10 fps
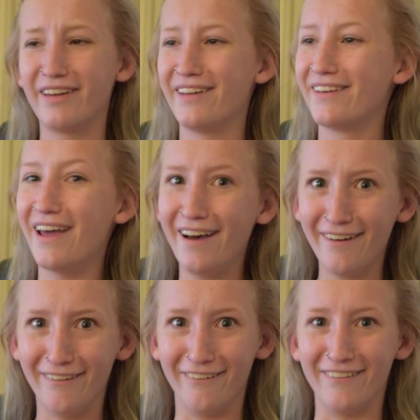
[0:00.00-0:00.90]

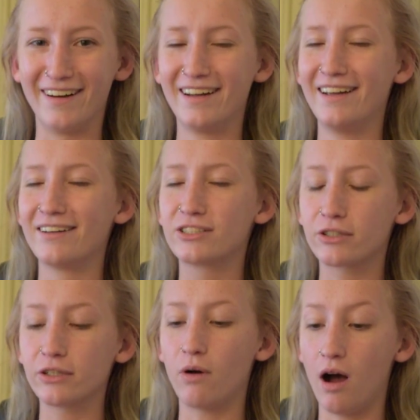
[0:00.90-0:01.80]
No,
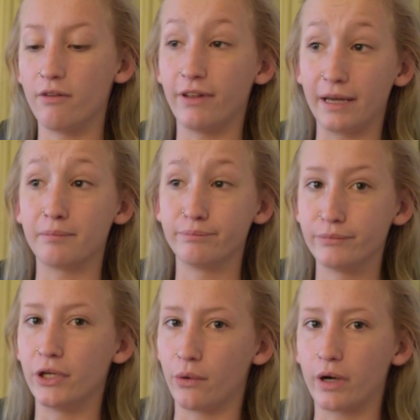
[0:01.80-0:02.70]
screw off, like
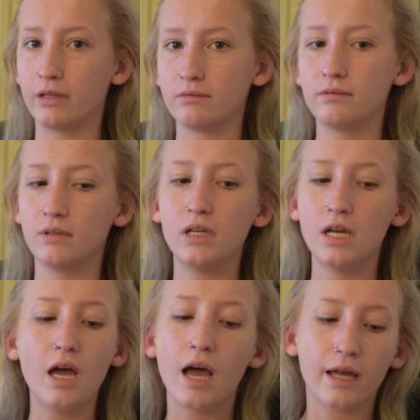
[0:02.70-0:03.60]
the door.
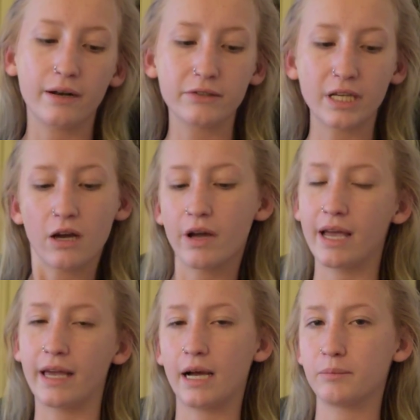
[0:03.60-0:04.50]
And I was like, okay,
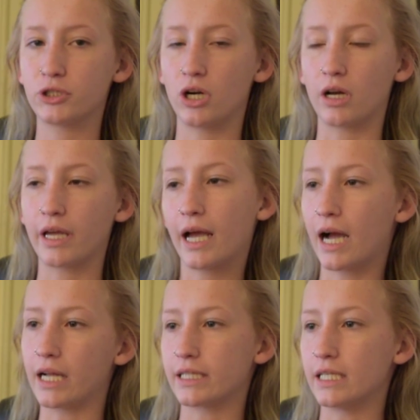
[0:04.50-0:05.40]
like I'm strong, like I
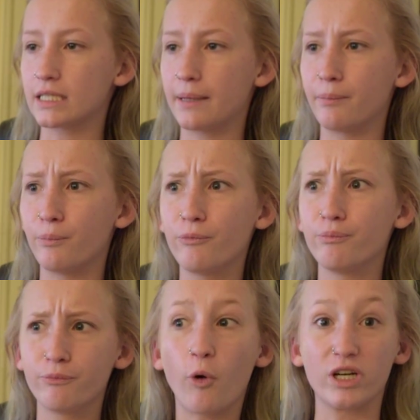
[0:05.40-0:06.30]
got this. I'm
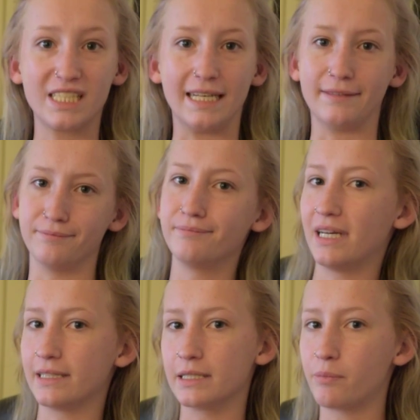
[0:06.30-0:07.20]
14
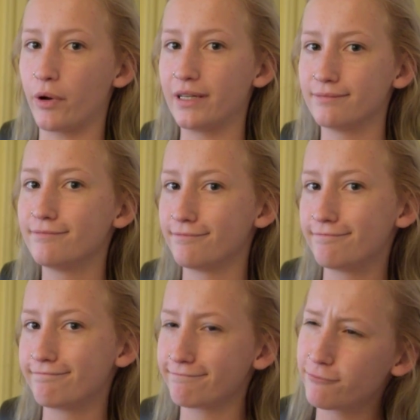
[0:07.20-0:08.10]
at this point.
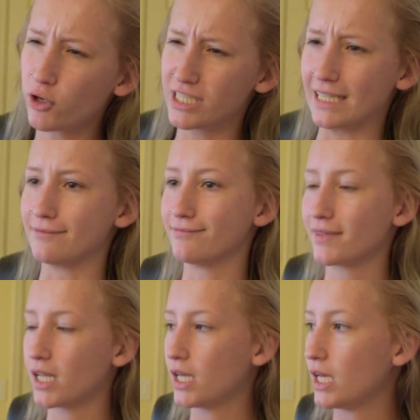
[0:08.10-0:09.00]
14.
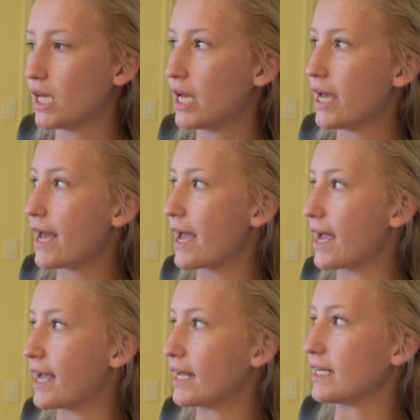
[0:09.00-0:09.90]

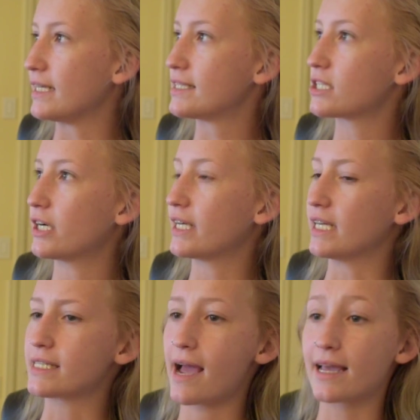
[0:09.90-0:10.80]
And he started
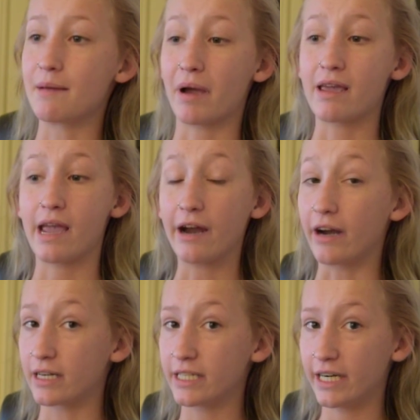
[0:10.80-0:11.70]
attacking my
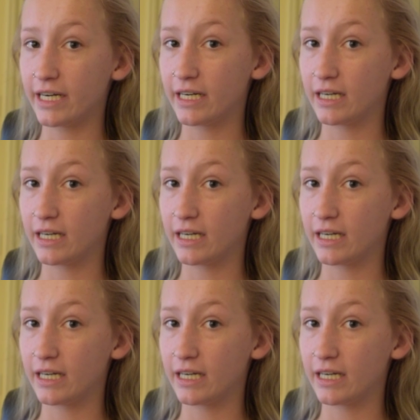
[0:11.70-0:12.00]
character.